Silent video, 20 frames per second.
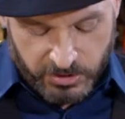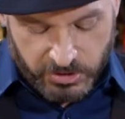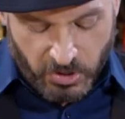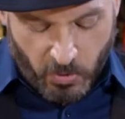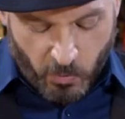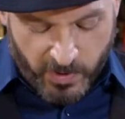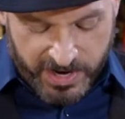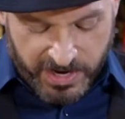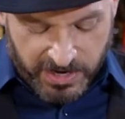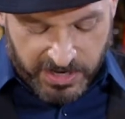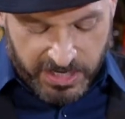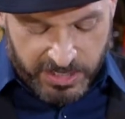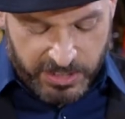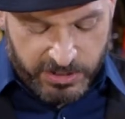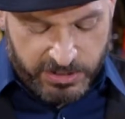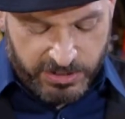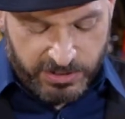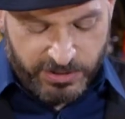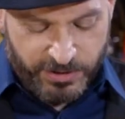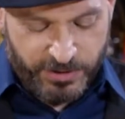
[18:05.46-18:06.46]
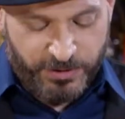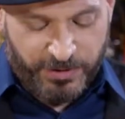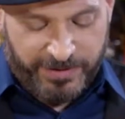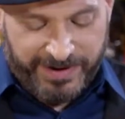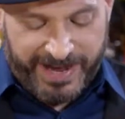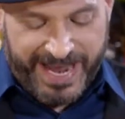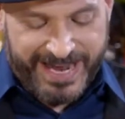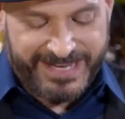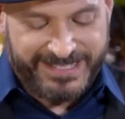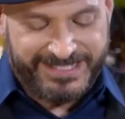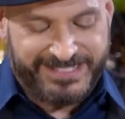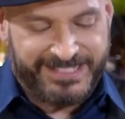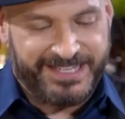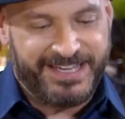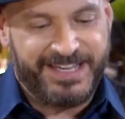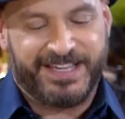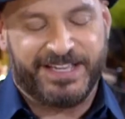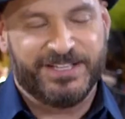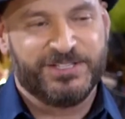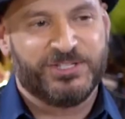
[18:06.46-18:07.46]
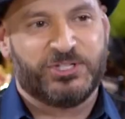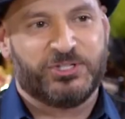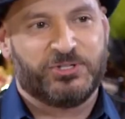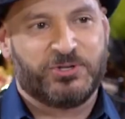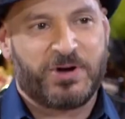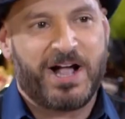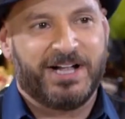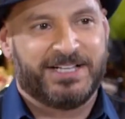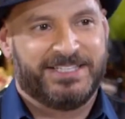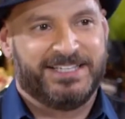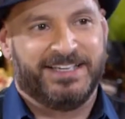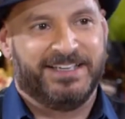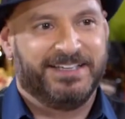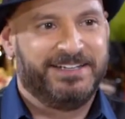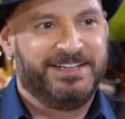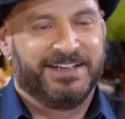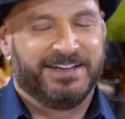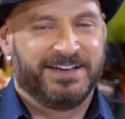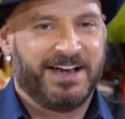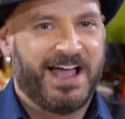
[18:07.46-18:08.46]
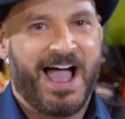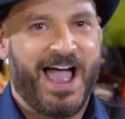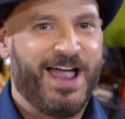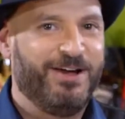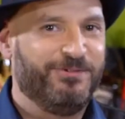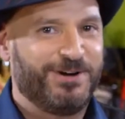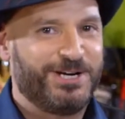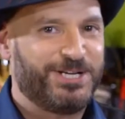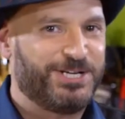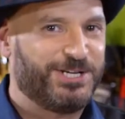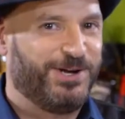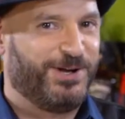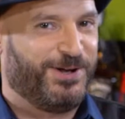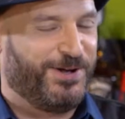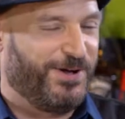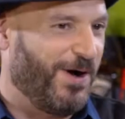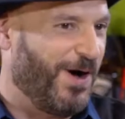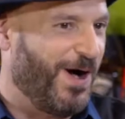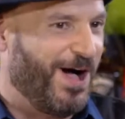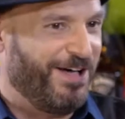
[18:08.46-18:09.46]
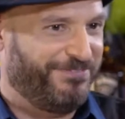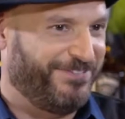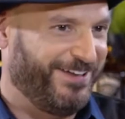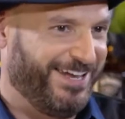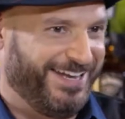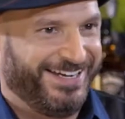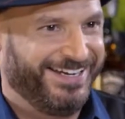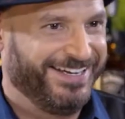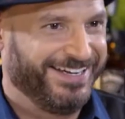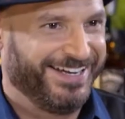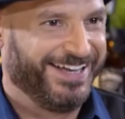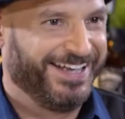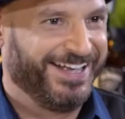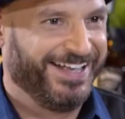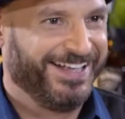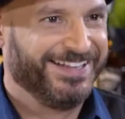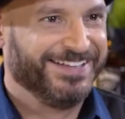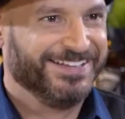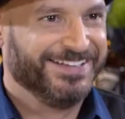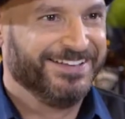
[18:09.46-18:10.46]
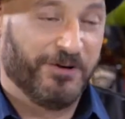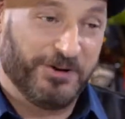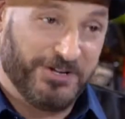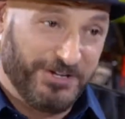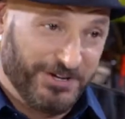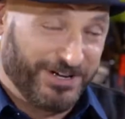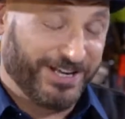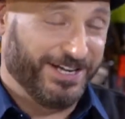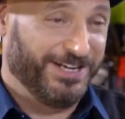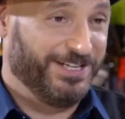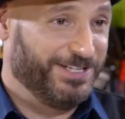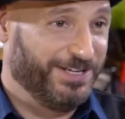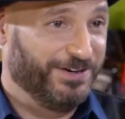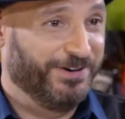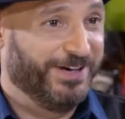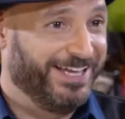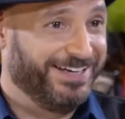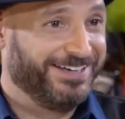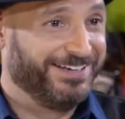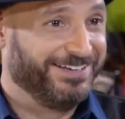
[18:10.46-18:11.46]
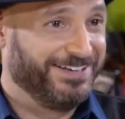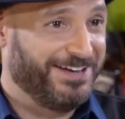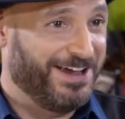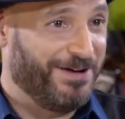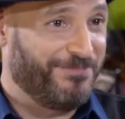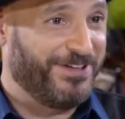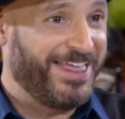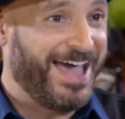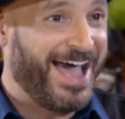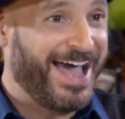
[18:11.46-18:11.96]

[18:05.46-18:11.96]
So we're going to do a deconstructed Irish coffee. Ah. Well, you're going to do it. You okay. up for